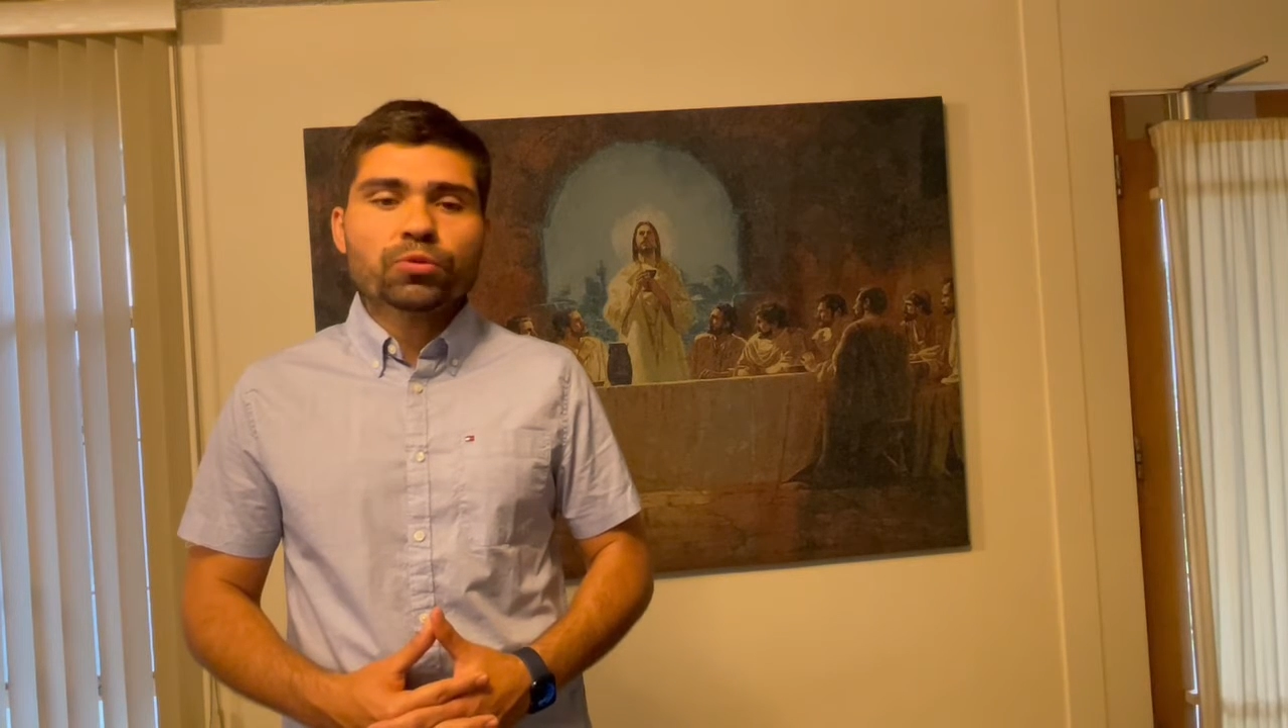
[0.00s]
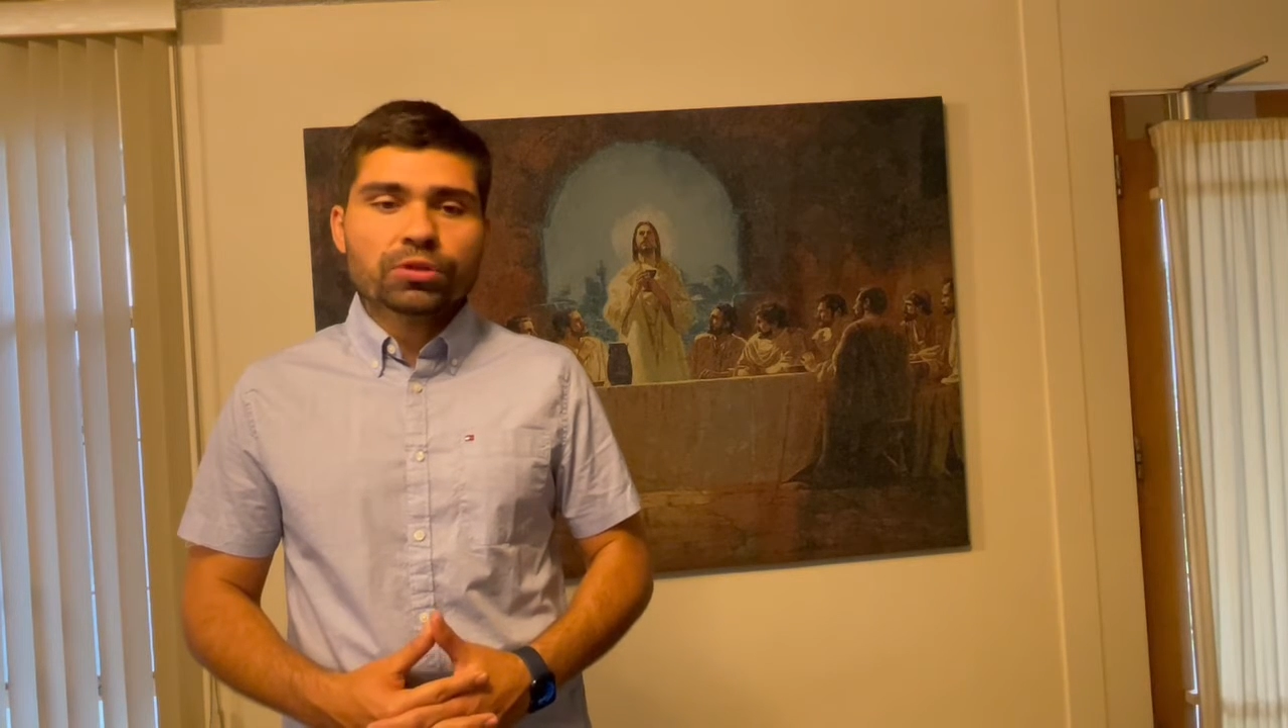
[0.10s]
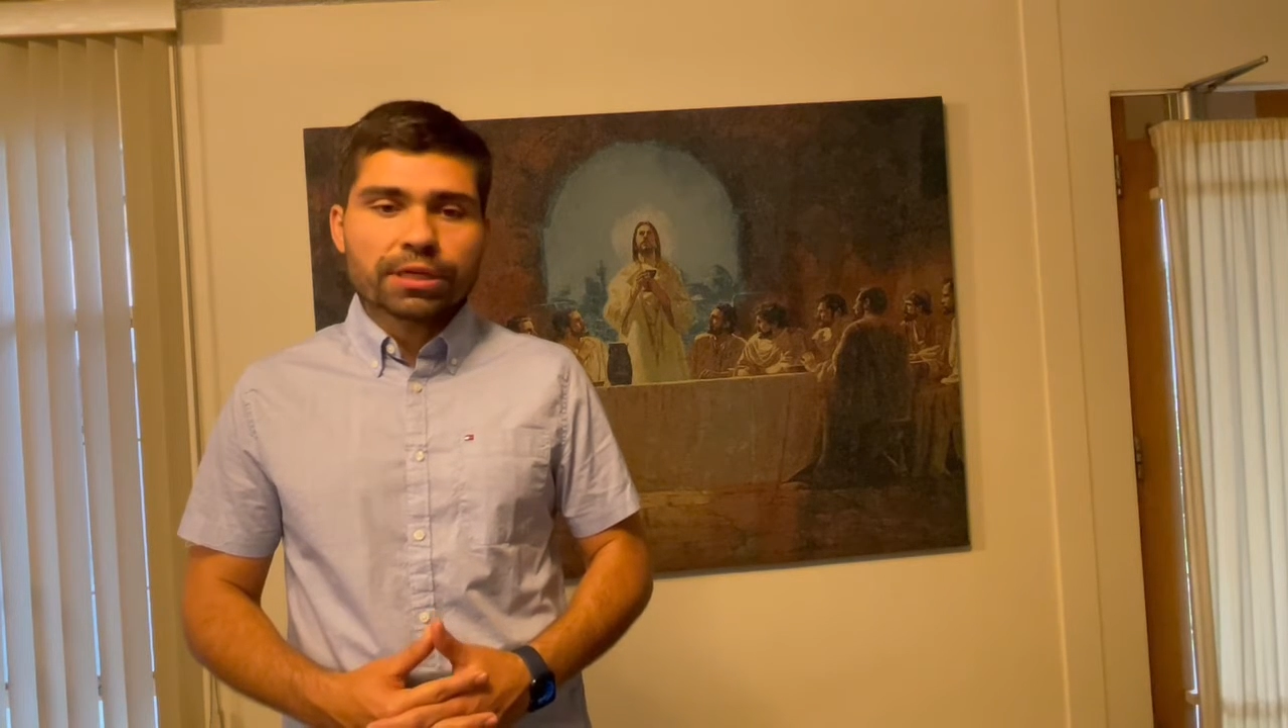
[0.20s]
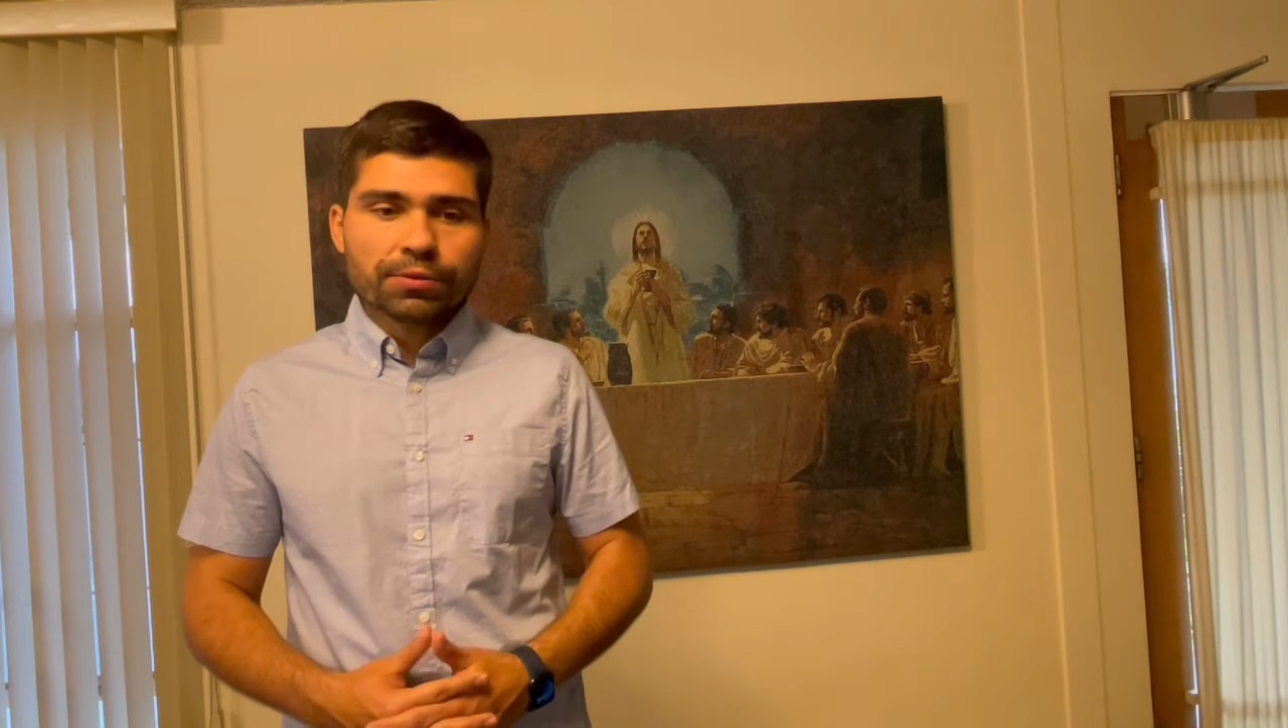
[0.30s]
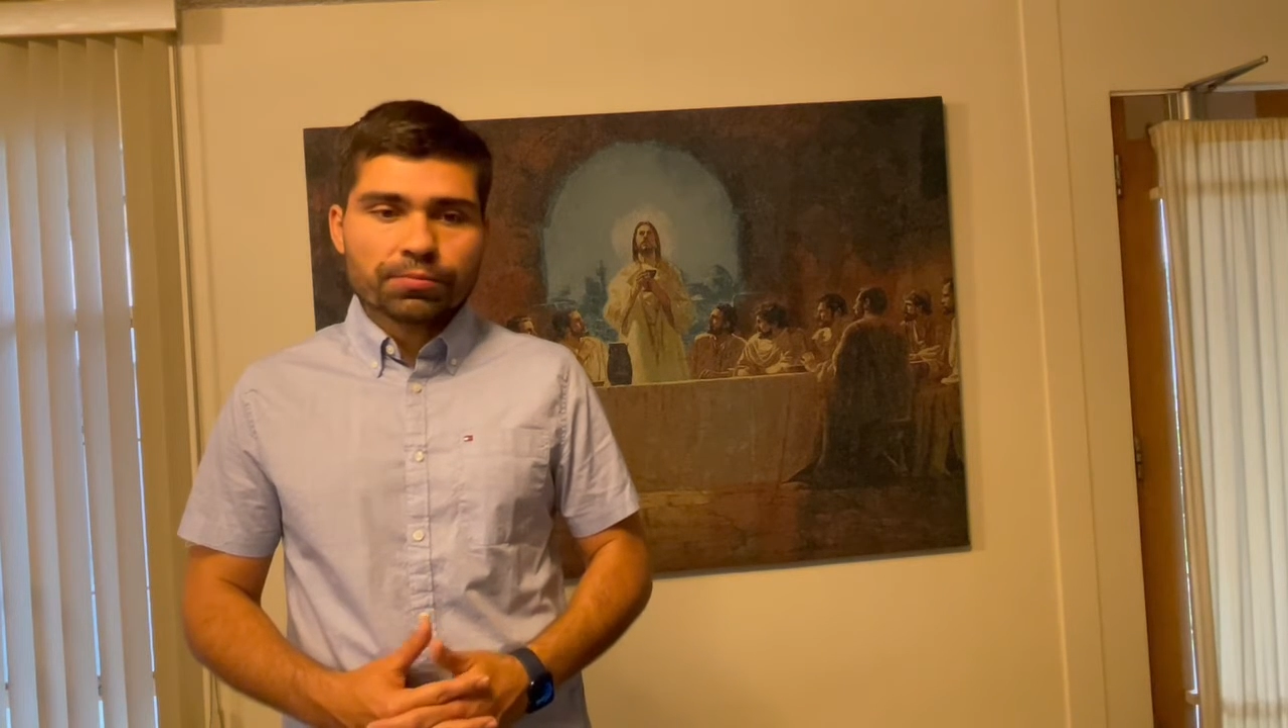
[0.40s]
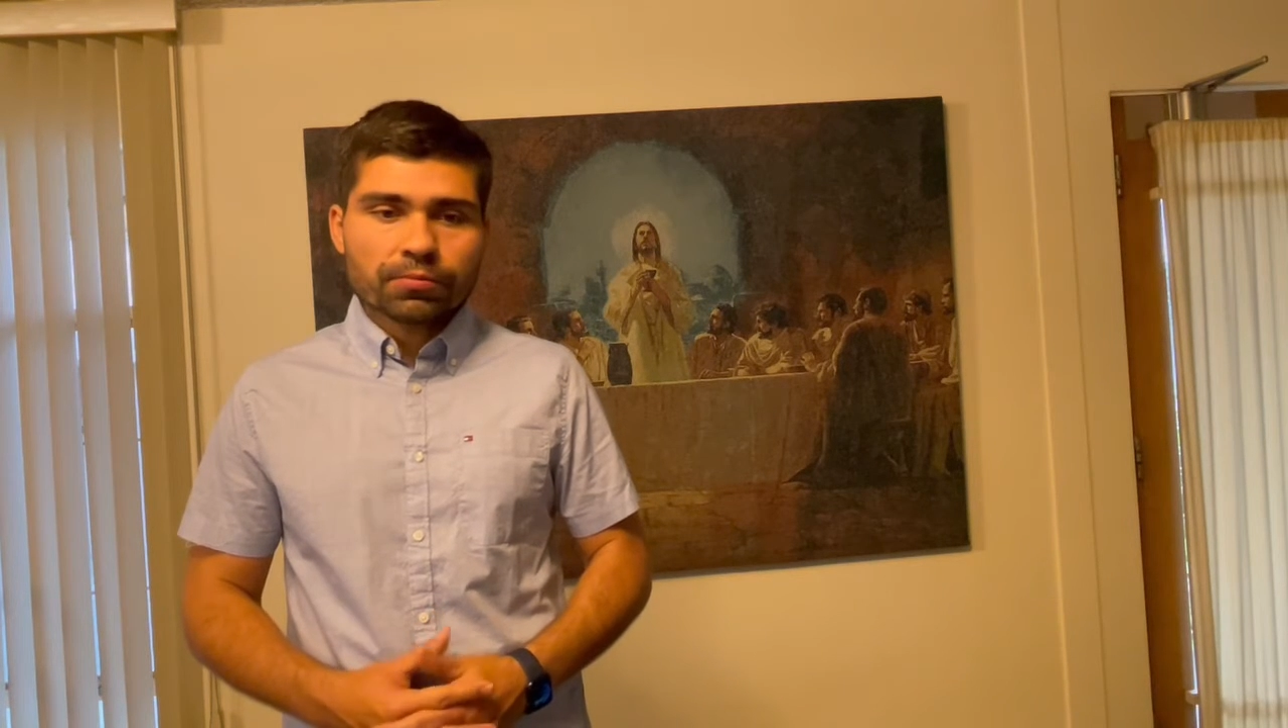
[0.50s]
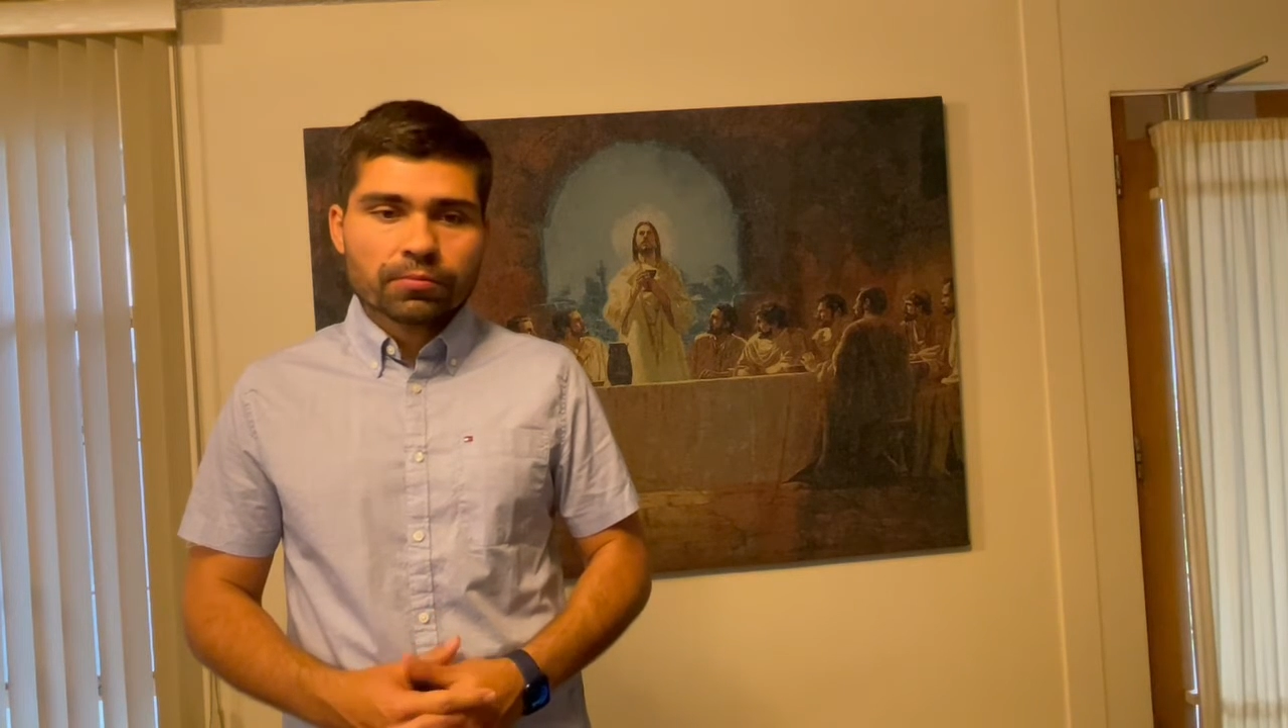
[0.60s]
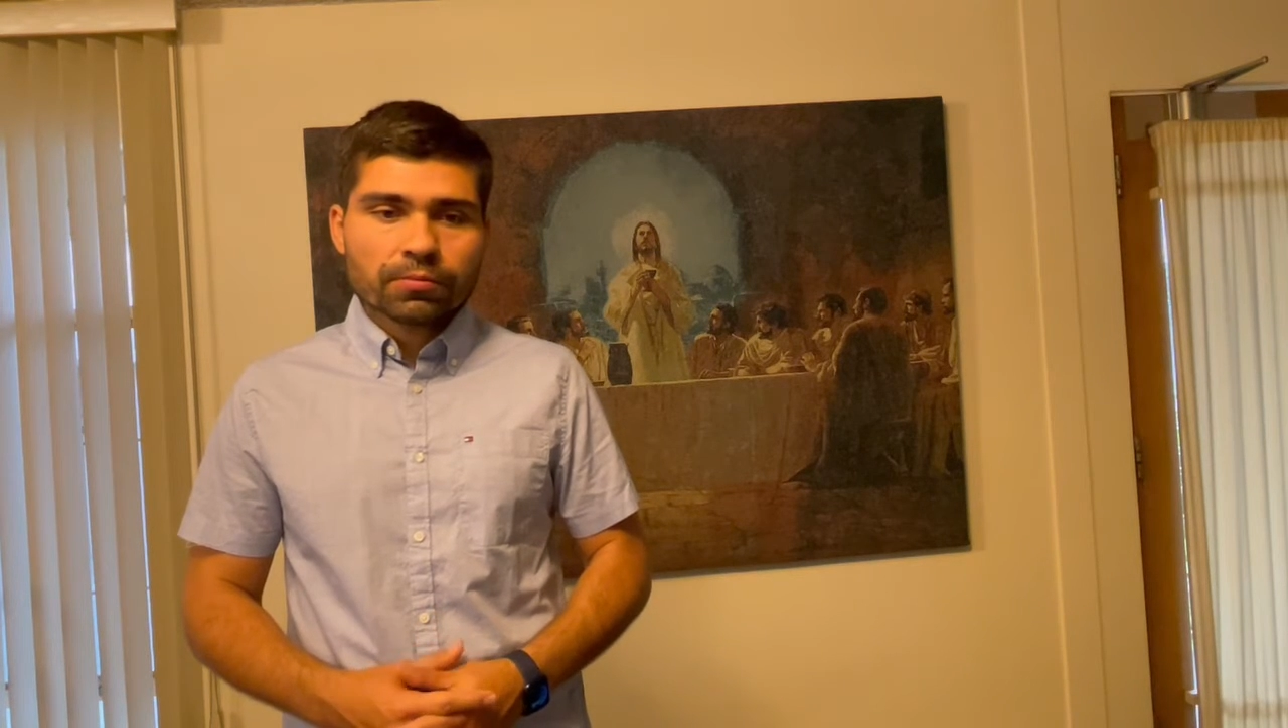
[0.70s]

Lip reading: to them,